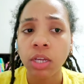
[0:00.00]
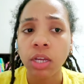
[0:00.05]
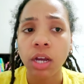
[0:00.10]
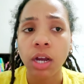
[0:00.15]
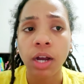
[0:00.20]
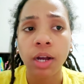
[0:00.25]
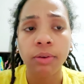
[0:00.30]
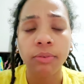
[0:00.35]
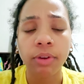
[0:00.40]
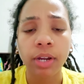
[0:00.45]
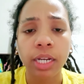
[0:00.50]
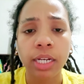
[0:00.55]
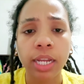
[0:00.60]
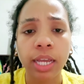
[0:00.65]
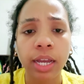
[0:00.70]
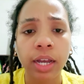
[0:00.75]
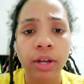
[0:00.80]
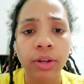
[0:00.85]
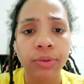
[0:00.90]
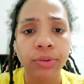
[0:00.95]
Um, right
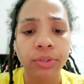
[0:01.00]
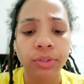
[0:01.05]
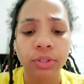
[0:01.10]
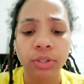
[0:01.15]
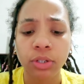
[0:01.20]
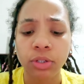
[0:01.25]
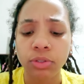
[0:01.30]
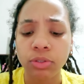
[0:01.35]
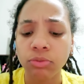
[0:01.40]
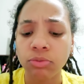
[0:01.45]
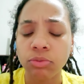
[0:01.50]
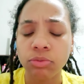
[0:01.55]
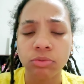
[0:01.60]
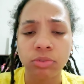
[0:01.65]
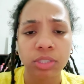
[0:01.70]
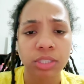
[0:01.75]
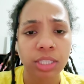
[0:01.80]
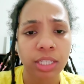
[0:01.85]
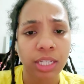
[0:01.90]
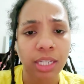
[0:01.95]
now, you know, we
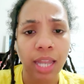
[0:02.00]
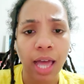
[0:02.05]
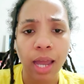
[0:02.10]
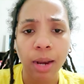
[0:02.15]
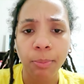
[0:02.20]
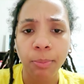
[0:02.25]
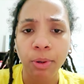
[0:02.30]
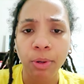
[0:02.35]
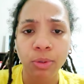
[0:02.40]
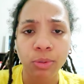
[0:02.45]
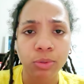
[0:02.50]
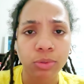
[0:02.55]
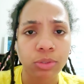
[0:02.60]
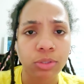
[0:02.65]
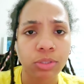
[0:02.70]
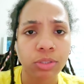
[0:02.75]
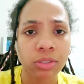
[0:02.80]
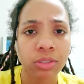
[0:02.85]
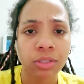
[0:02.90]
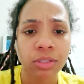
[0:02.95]
see a lot of posts,